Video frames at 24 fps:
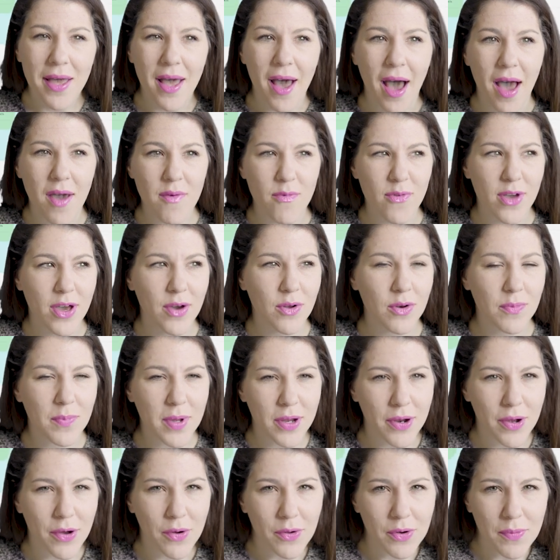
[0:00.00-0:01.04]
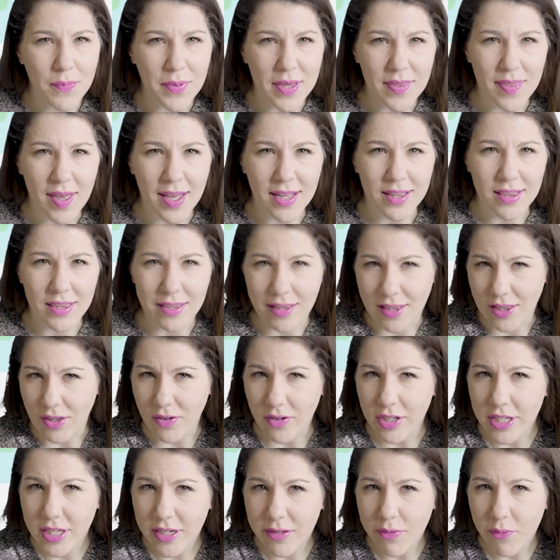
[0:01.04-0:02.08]
I found Miro to be that
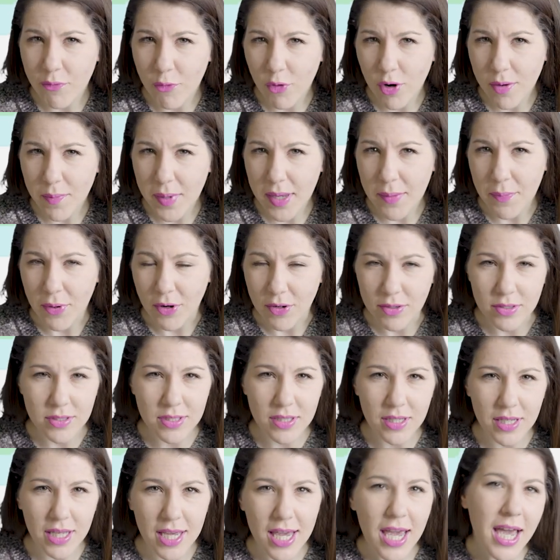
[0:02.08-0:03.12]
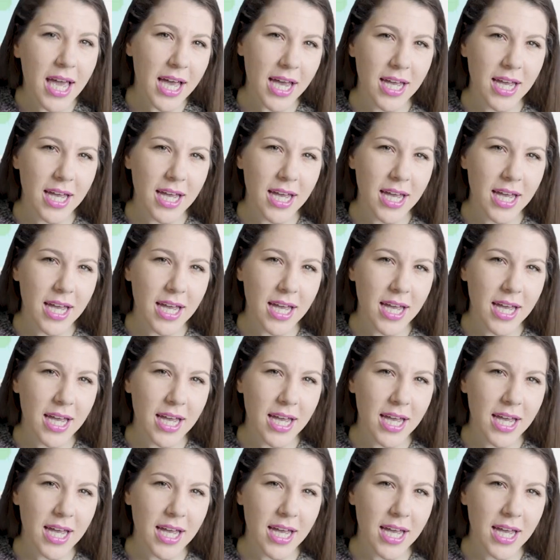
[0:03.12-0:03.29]
solution for me personally.